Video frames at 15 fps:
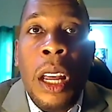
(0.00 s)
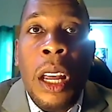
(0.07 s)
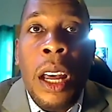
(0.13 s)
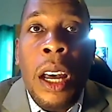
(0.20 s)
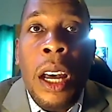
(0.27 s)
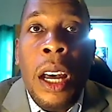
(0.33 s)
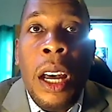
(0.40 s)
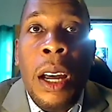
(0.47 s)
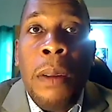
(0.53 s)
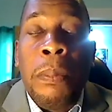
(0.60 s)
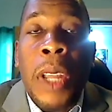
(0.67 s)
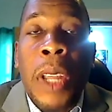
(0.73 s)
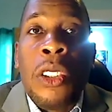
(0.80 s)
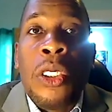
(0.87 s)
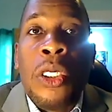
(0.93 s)
Um,
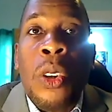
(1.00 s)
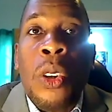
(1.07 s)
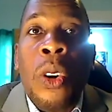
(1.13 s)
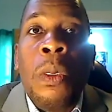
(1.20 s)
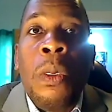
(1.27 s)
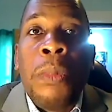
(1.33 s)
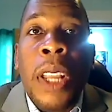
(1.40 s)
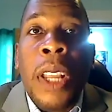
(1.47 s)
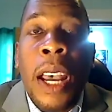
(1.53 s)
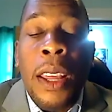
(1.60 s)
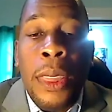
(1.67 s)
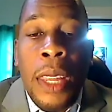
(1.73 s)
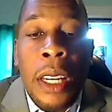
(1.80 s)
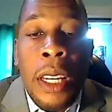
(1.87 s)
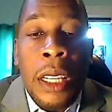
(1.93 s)
and so I
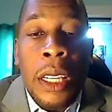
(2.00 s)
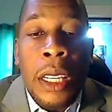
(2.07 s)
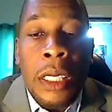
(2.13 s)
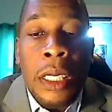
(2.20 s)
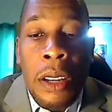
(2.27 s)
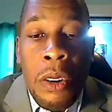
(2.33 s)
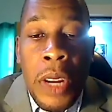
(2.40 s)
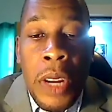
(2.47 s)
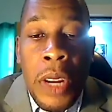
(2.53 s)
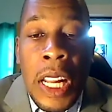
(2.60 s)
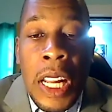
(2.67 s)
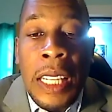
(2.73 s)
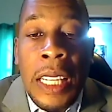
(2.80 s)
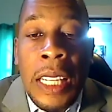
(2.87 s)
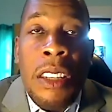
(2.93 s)
think there is a real
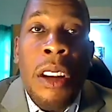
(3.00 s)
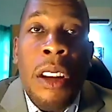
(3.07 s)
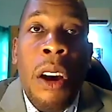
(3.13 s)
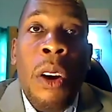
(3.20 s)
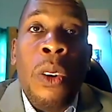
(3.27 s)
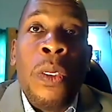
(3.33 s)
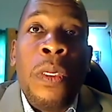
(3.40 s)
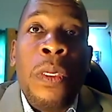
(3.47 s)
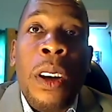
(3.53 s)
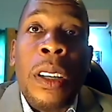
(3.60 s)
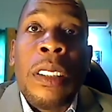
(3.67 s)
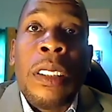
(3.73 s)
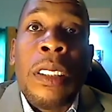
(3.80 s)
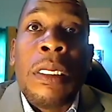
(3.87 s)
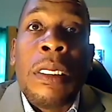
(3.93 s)
case now for
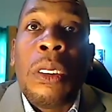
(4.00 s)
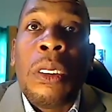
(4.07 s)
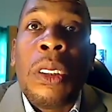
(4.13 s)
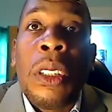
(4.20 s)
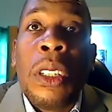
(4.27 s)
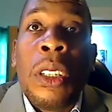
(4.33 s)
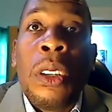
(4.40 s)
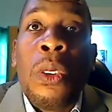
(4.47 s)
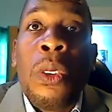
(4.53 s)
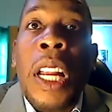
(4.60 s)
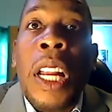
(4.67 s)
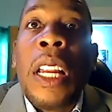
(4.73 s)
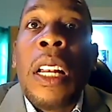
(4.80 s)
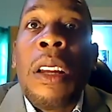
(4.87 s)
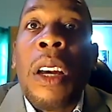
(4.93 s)
us to
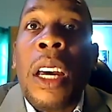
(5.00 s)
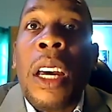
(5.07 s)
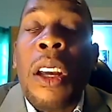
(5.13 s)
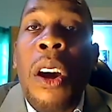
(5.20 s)
really look at